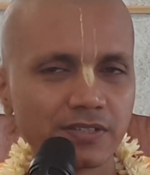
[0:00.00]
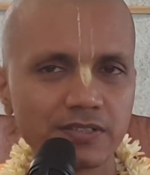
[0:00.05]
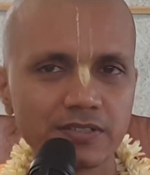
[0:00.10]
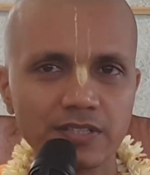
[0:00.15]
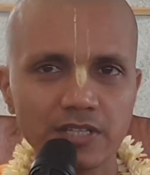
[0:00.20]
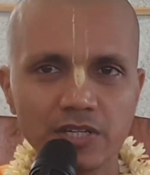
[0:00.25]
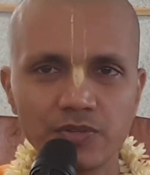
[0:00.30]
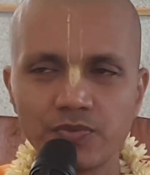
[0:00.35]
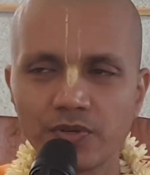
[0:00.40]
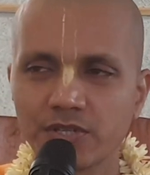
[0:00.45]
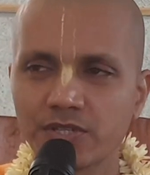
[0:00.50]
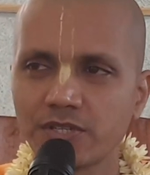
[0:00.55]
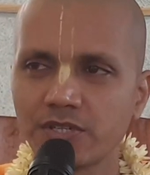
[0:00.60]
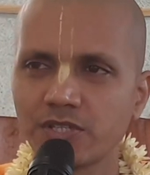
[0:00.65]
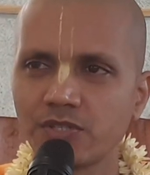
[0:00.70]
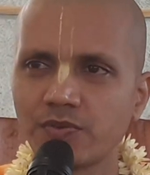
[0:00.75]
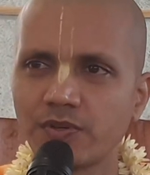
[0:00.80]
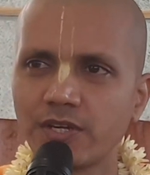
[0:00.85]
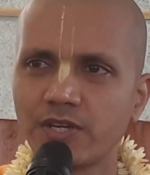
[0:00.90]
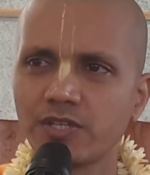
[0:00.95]
The infection
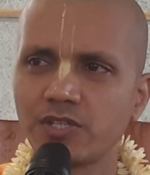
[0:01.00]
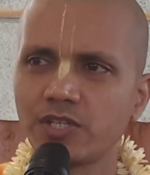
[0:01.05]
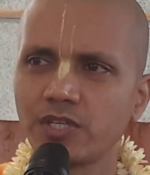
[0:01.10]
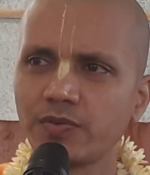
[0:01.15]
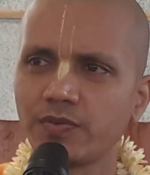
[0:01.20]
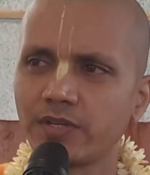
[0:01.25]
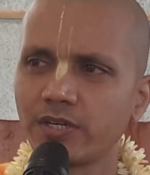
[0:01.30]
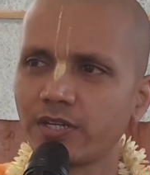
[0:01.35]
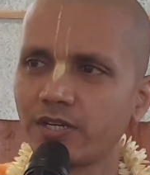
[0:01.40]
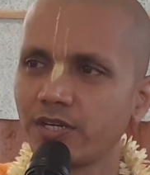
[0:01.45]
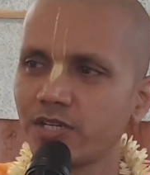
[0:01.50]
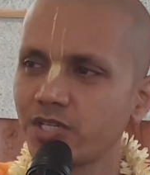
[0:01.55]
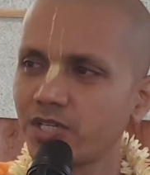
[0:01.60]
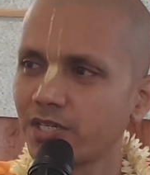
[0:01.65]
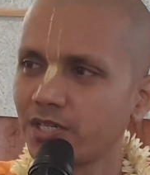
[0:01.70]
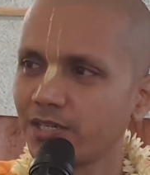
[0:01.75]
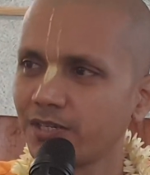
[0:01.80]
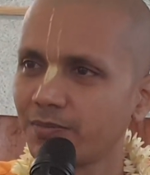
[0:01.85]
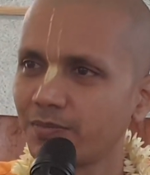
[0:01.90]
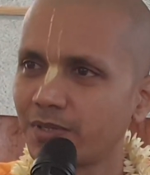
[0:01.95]
is very severe
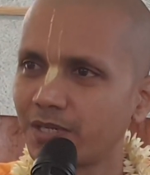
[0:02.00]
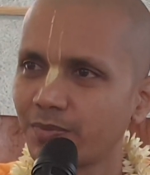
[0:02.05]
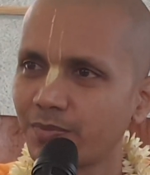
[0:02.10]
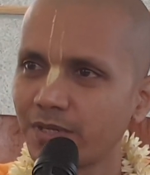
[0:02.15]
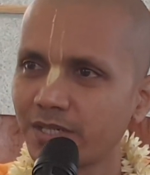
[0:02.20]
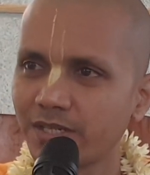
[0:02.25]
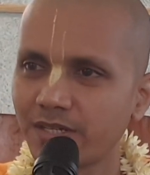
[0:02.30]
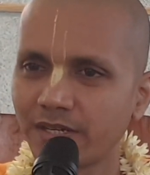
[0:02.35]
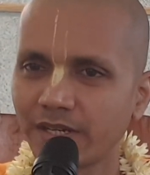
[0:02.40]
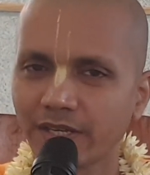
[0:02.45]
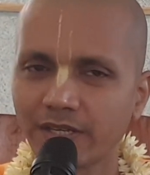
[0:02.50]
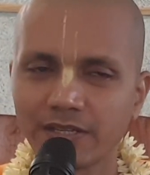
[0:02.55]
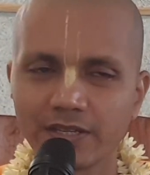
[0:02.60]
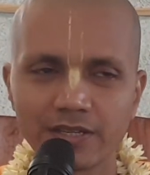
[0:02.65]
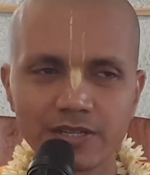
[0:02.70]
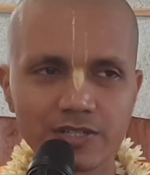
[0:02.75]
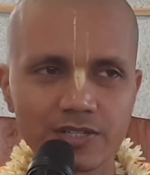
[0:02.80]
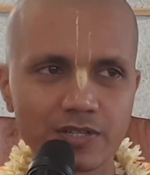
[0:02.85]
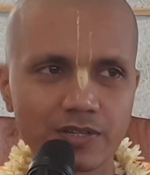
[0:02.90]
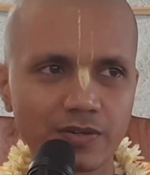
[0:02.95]
initially, but by taking
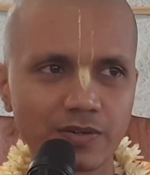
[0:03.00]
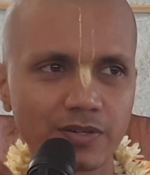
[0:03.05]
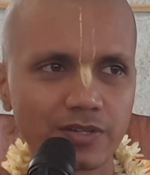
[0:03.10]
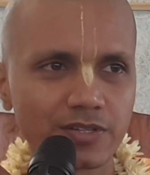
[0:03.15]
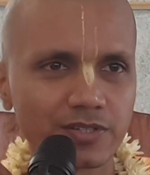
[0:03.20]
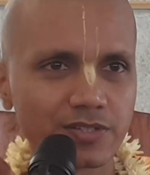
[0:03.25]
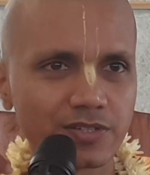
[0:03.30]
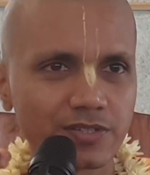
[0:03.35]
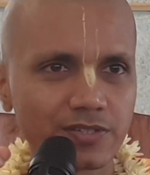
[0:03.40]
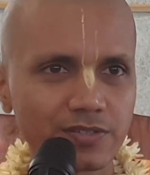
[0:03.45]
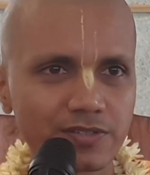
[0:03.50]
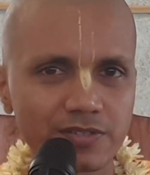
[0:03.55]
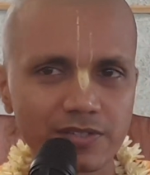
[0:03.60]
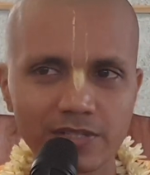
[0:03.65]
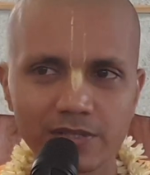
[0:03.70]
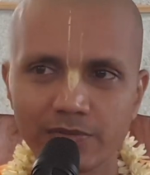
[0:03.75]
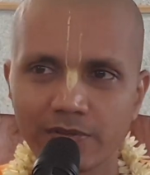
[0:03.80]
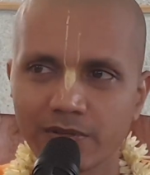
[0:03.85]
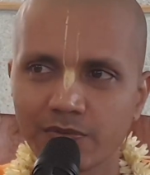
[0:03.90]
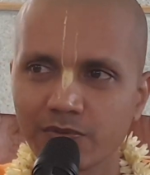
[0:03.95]
Krishna consciousness,
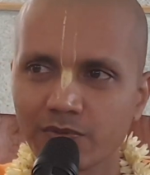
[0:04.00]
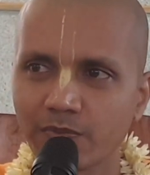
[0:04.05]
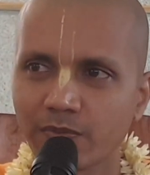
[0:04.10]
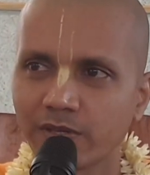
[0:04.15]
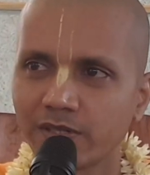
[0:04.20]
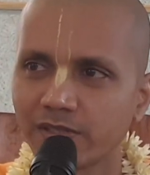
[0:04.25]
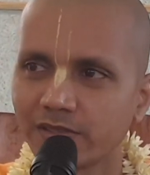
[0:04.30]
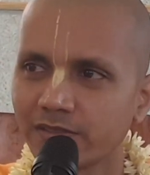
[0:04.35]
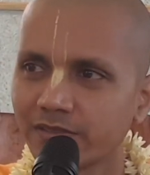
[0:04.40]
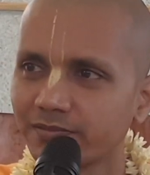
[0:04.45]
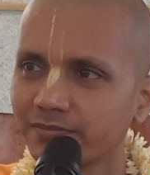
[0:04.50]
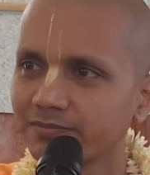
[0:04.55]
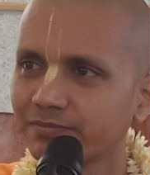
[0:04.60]
it becomes mild.